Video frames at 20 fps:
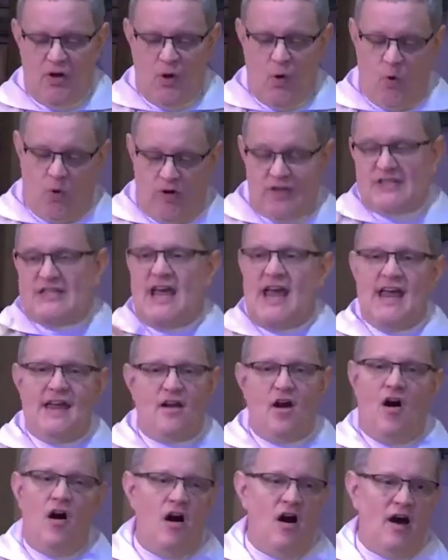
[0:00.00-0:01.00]
or
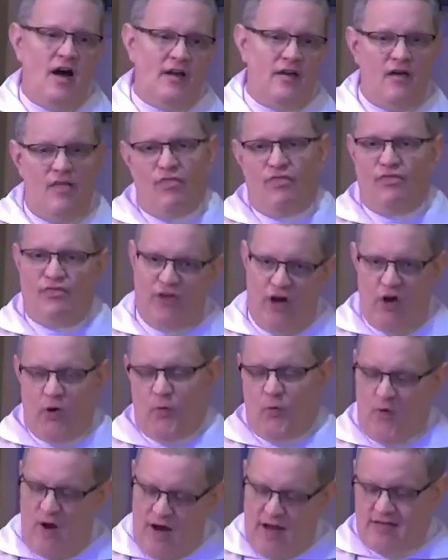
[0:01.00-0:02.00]
take on the
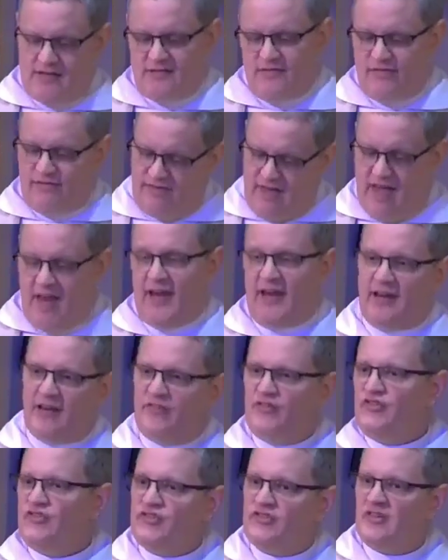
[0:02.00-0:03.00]
right
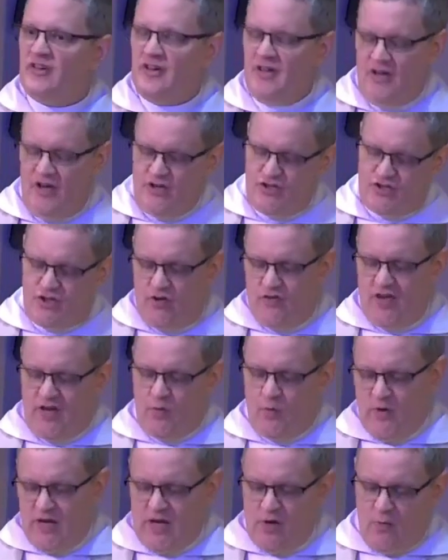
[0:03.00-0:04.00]
things so that
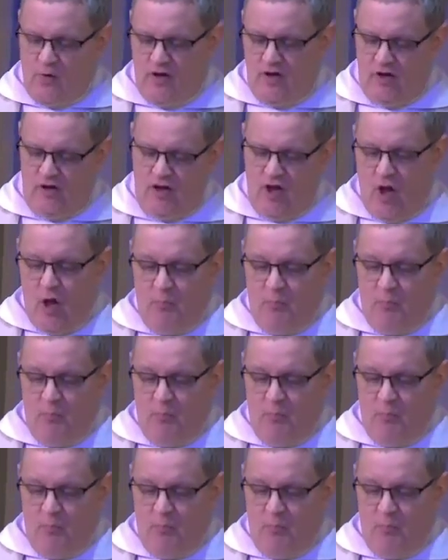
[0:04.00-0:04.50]
we will